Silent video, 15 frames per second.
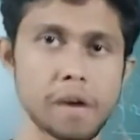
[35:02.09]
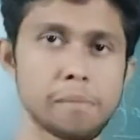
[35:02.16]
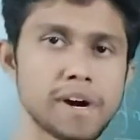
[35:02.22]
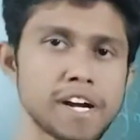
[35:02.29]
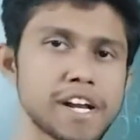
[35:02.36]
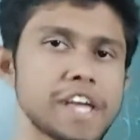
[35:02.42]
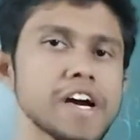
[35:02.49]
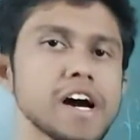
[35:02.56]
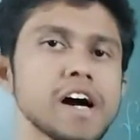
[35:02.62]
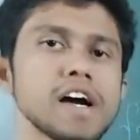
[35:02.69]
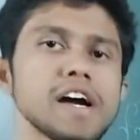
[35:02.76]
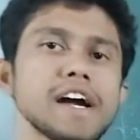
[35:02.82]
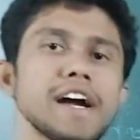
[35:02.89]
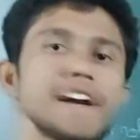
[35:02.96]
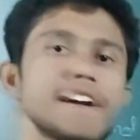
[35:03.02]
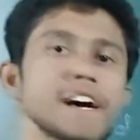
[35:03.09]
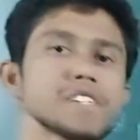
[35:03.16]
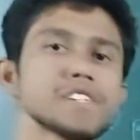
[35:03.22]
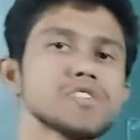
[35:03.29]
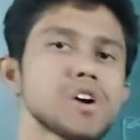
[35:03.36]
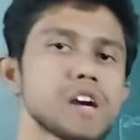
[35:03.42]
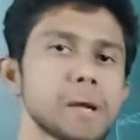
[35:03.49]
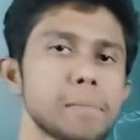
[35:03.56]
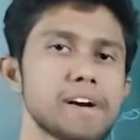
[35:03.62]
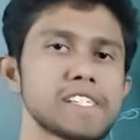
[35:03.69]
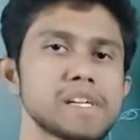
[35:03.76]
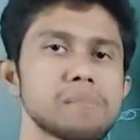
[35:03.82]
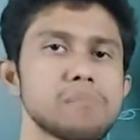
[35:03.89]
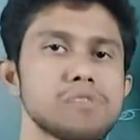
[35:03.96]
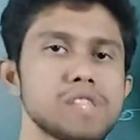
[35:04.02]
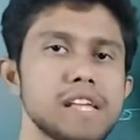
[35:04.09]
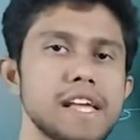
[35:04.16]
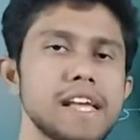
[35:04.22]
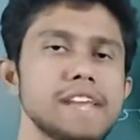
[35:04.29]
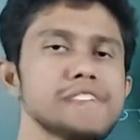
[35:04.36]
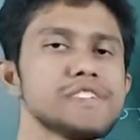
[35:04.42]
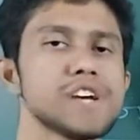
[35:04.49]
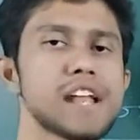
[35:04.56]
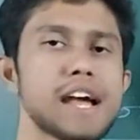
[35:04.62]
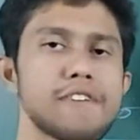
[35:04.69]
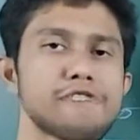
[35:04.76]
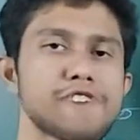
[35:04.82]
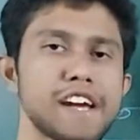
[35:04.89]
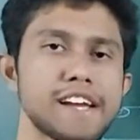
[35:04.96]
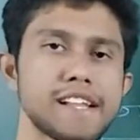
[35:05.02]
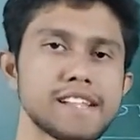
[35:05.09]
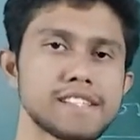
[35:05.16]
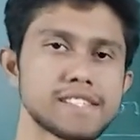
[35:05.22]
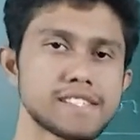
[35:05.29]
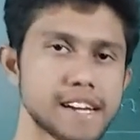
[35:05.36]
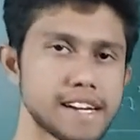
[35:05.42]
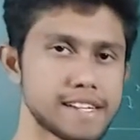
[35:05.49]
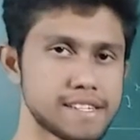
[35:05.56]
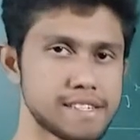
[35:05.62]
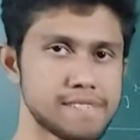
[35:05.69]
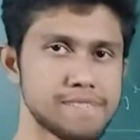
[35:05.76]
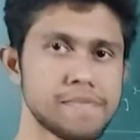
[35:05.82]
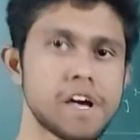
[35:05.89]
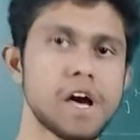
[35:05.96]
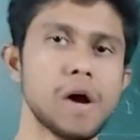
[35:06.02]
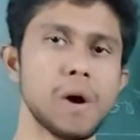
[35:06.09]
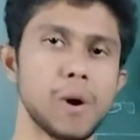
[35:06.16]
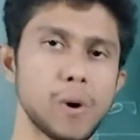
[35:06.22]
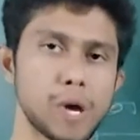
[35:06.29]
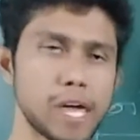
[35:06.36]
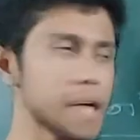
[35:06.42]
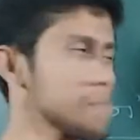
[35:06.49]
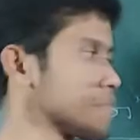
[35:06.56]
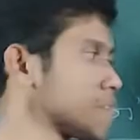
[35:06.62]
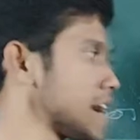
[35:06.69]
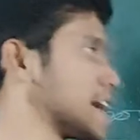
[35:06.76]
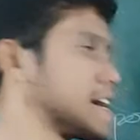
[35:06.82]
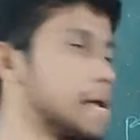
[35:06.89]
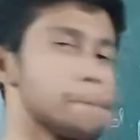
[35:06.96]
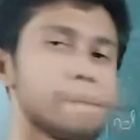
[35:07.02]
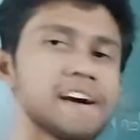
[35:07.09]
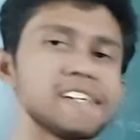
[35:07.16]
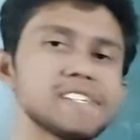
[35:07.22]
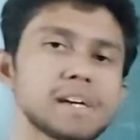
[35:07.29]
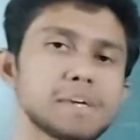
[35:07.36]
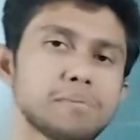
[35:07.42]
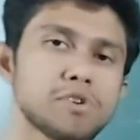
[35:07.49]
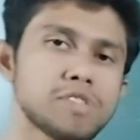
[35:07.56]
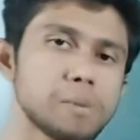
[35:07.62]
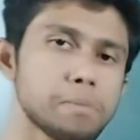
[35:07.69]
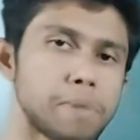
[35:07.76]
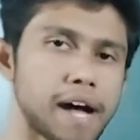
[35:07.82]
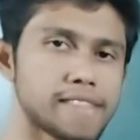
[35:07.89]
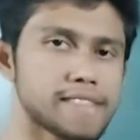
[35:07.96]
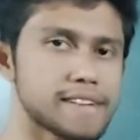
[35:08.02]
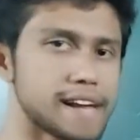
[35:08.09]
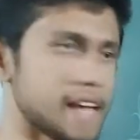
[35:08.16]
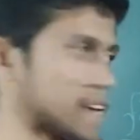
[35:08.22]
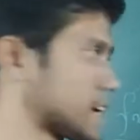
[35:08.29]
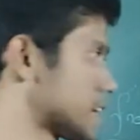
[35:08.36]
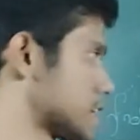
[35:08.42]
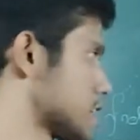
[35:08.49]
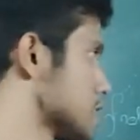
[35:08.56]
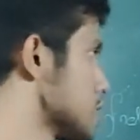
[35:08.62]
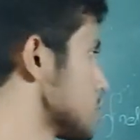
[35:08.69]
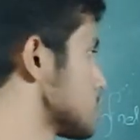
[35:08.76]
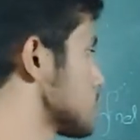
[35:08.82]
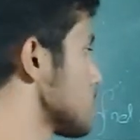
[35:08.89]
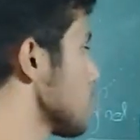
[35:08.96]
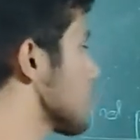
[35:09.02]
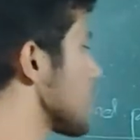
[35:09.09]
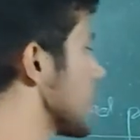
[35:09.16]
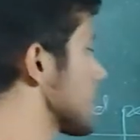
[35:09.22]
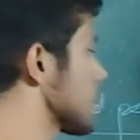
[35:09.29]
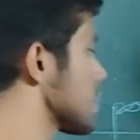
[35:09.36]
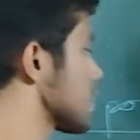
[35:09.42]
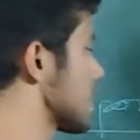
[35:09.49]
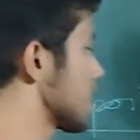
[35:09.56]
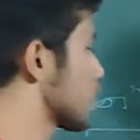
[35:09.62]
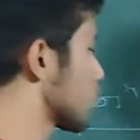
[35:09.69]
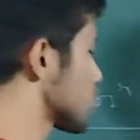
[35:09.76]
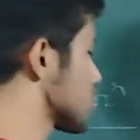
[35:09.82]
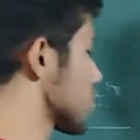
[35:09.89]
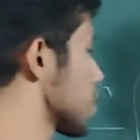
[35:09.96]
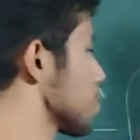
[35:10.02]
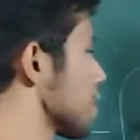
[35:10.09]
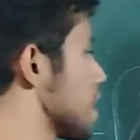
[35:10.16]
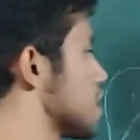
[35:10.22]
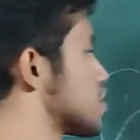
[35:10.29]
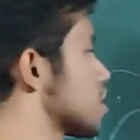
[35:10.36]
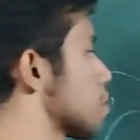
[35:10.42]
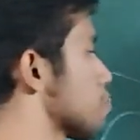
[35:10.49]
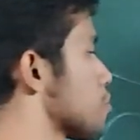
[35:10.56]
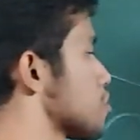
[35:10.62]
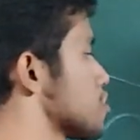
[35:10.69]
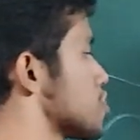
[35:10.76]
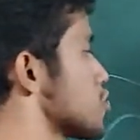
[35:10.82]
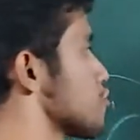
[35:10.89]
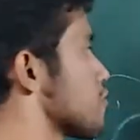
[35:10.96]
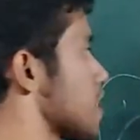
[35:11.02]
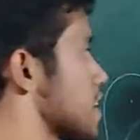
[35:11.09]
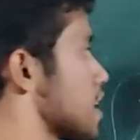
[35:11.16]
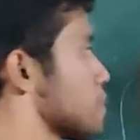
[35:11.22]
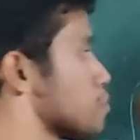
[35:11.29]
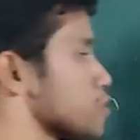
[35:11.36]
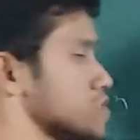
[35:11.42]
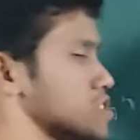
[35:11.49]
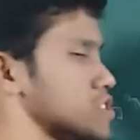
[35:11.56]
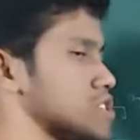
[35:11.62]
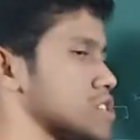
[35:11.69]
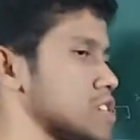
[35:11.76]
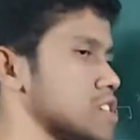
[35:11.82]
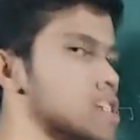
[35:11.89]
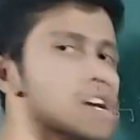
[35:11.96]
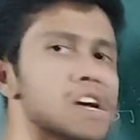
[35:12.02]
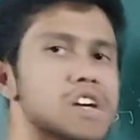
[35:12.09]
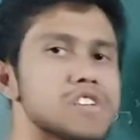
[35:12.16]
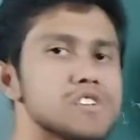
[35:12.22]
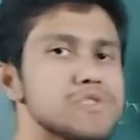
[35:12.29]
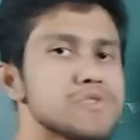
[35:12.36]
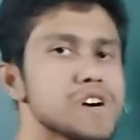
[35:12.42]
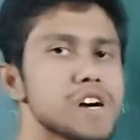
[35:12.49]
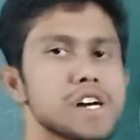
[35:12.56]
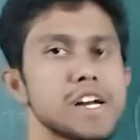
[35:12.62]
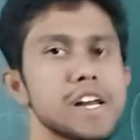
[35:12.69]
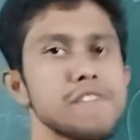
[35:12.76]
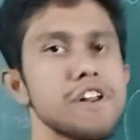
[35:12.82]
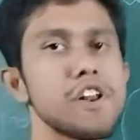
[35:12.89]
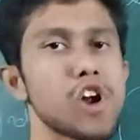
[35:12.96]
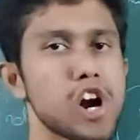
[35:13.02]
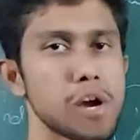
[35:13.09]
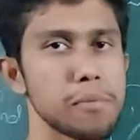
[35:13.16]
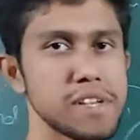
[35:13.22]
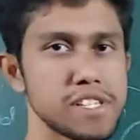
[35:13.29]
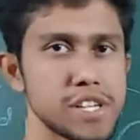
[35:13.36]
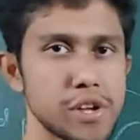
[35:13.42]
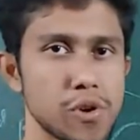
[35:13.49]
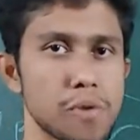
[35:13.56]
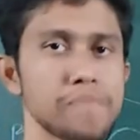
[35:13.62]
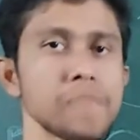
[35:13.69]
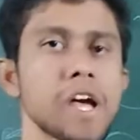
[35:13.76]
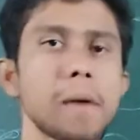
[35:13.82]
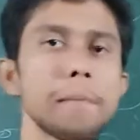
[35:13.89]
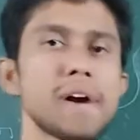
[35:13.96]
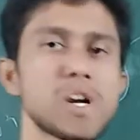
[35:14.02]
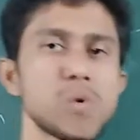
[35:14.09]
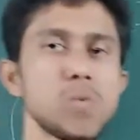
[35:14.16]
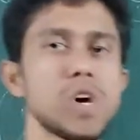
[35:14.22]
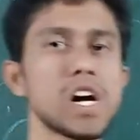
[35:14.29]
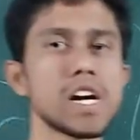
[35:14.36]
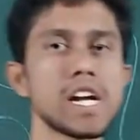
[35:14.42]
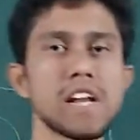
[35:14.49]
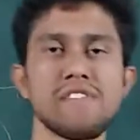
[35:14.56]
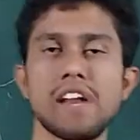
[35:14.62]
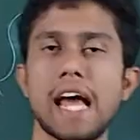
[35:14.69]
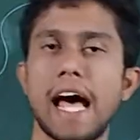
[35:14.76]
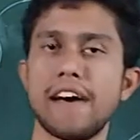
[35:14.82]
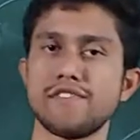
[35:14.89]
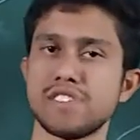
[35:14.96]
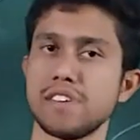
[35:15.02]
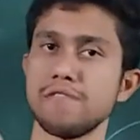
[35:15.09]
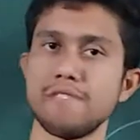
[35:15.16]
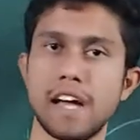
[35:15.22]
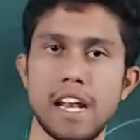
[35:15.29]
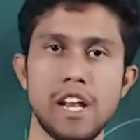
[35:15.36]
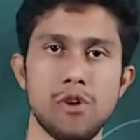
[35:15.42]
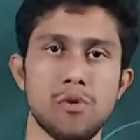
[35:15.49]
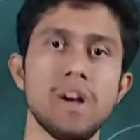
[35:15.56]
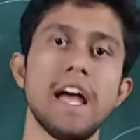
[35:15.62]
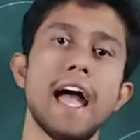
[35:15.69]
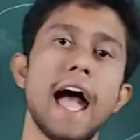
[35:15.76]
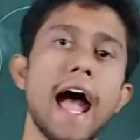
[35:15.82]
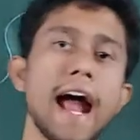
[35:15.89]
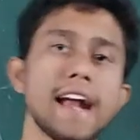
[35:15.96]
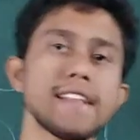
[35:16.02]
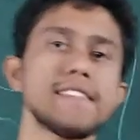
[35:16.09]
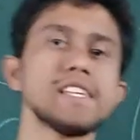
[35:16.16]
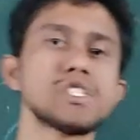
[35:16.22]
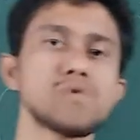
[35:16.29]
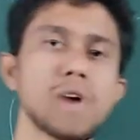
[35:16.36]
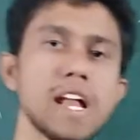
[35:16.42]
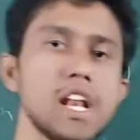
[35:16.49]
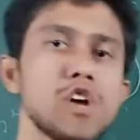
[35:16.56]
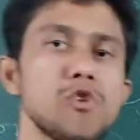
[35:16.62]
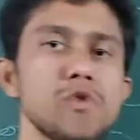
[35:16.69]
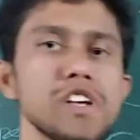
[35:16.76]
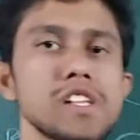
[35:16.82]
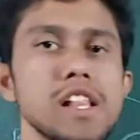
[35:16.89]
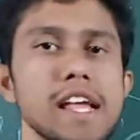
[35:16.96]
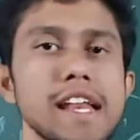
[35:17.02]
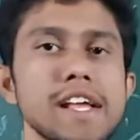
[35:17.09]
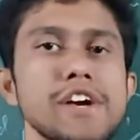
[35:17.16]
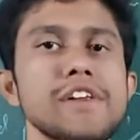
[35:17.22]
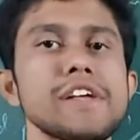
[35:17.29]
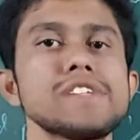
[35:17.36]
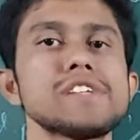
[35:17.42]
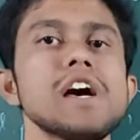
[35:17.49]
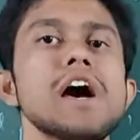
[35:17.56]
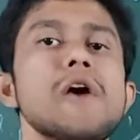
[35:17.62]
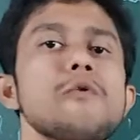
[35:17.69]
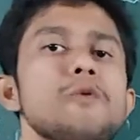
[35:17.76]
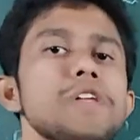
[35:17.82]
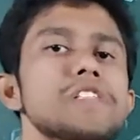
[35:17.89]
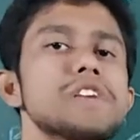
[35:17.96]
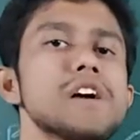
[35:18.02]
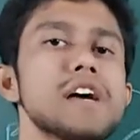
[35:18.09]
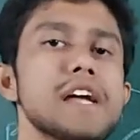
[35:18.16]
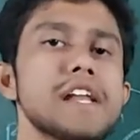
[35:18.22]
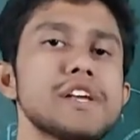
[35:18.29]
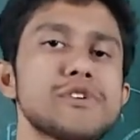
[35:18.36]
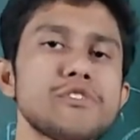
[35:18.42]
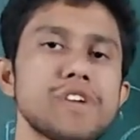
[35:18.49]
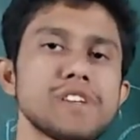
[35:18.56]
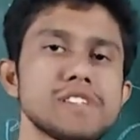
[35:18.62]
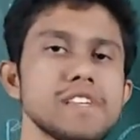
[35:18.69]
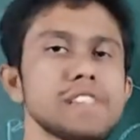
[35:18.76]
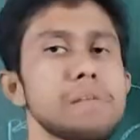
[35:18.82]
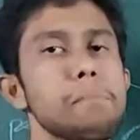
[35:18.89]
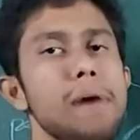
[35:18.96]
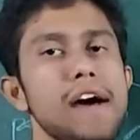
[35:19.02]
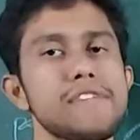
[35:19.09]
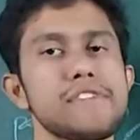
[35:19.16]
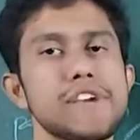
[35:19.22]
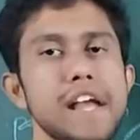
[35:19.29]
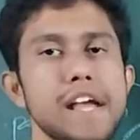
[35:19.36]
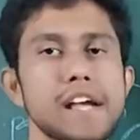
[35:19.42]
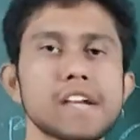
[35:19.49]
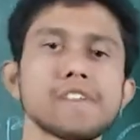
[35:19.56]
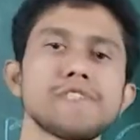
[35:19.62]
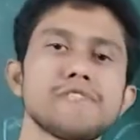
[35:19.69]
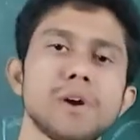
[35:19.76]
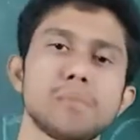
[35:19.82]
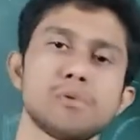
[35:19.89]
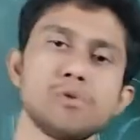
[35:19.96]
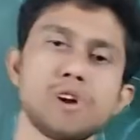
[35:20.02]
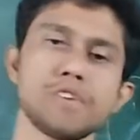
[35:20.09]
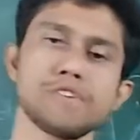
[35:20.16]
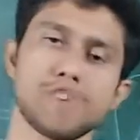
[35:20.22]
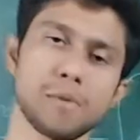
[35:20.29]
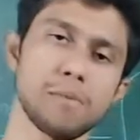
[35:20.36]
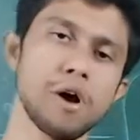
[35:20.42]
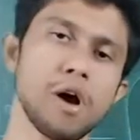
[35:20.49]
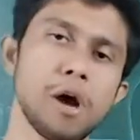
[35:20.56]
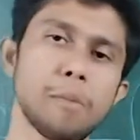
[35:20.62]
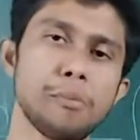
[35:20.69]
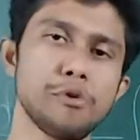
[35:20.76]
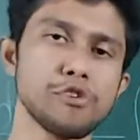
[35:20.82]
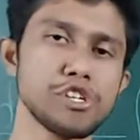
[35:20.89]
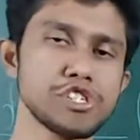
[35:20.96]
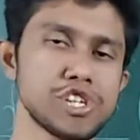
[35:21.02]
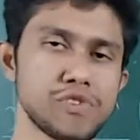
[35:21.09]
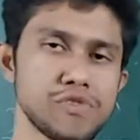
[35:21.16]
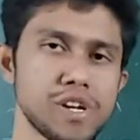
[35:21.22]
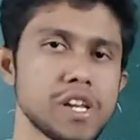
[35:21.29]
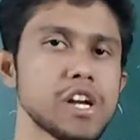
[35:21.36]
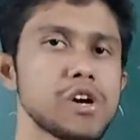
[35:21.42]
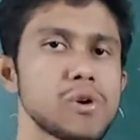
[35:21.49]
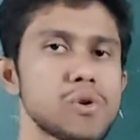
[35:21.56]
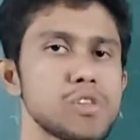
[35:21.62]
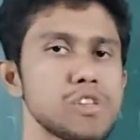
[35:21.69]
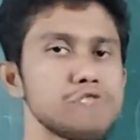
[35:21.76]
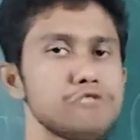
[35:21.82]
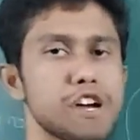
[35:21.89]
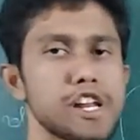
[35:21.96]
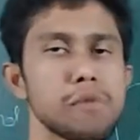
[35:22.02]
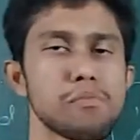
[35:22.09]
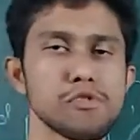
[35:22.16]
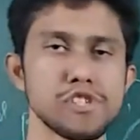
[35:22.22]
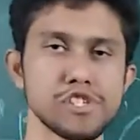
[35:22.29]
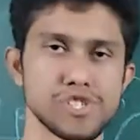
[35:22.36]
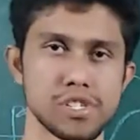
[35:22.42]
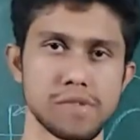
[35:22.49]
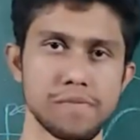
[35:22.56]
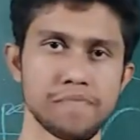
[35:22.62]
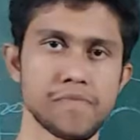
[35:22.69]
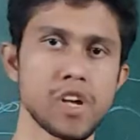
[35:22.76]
But here it does not depends upon the initial and final states. Okay, it depends upon the path taken. So when it goes from initial position to final position, the work done will not be 0, but work done will have some value, and this value will increase with increase in the path taken from going from position 1 to the final position.